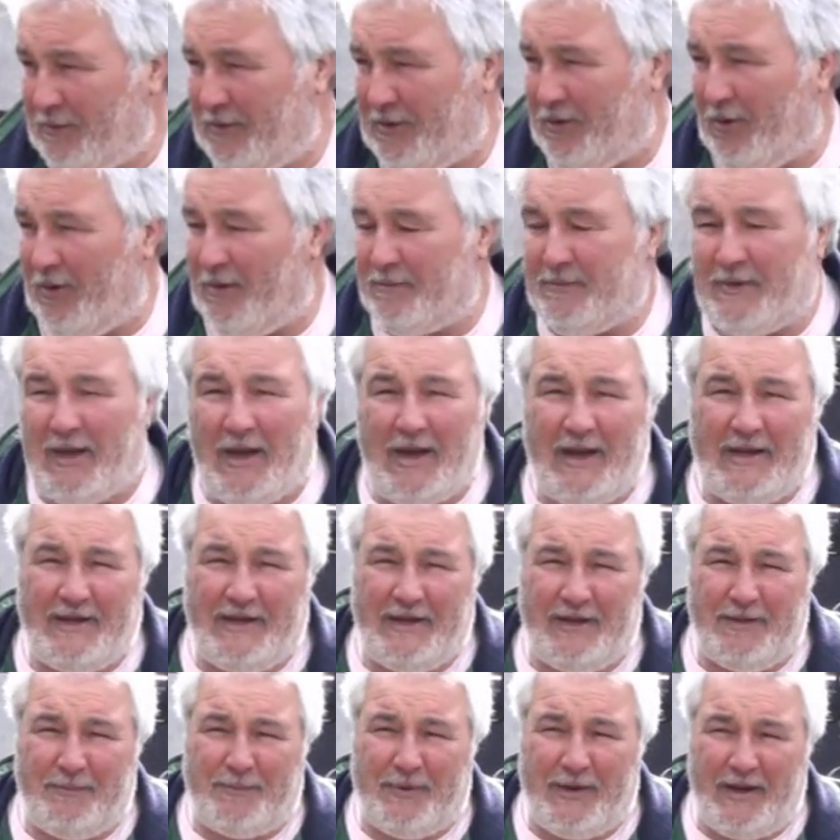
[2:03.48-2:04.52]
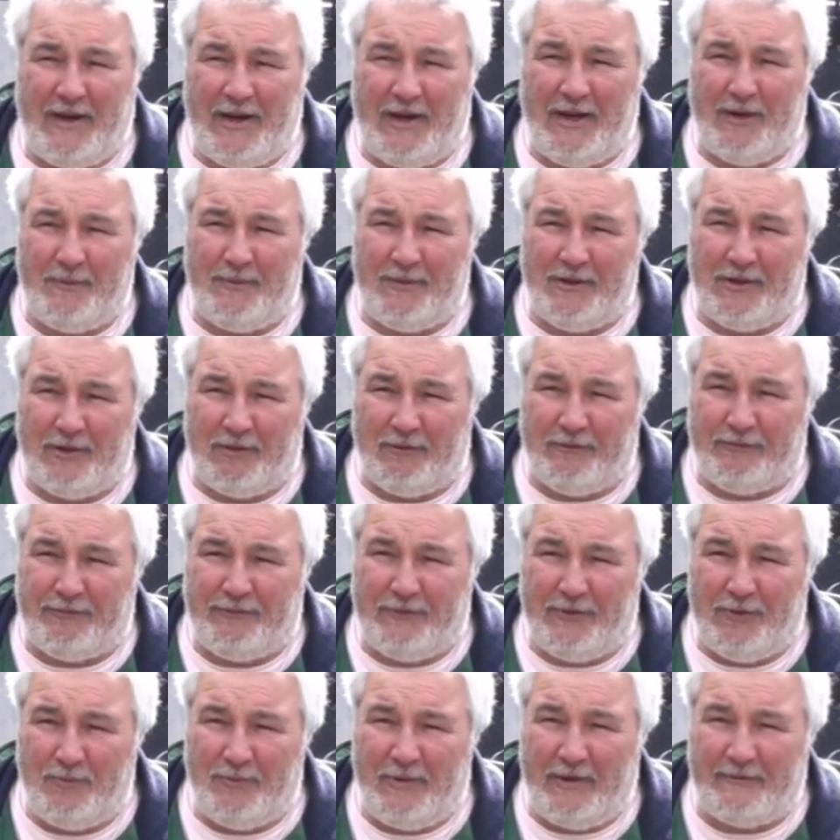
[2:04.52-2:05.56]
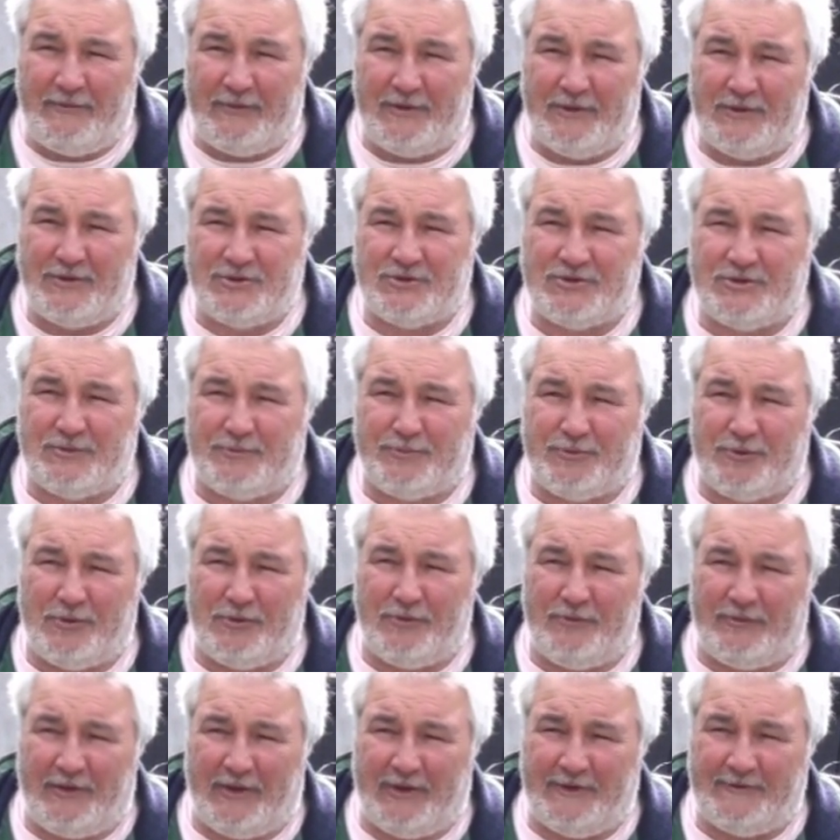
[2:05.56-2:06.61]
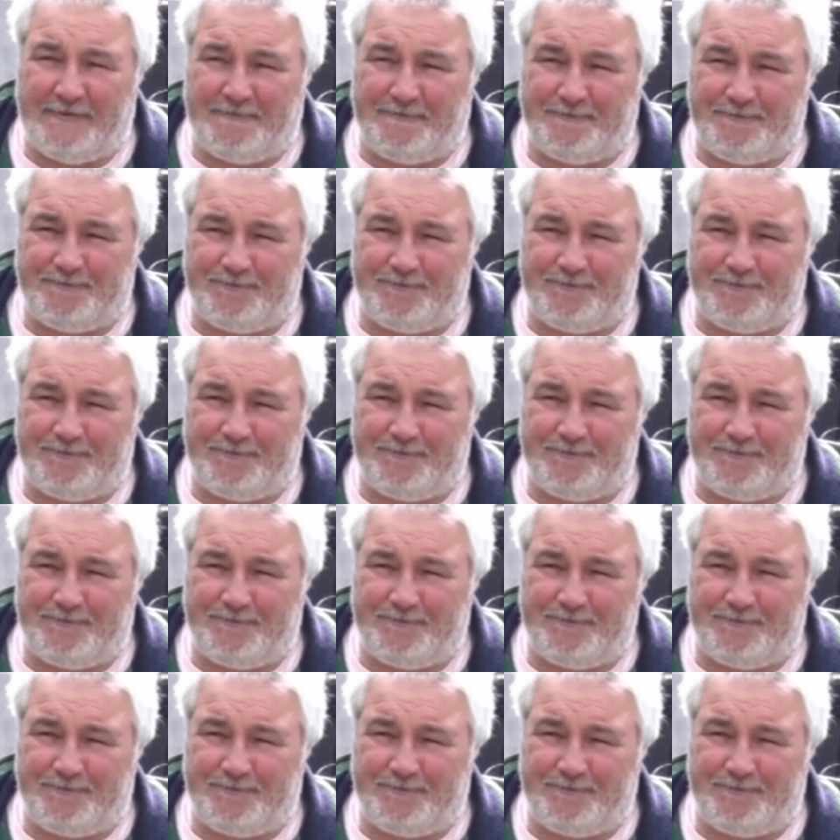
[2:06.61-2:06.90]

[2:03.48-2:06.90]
We got him going in a pair, we got film evidence to prove it.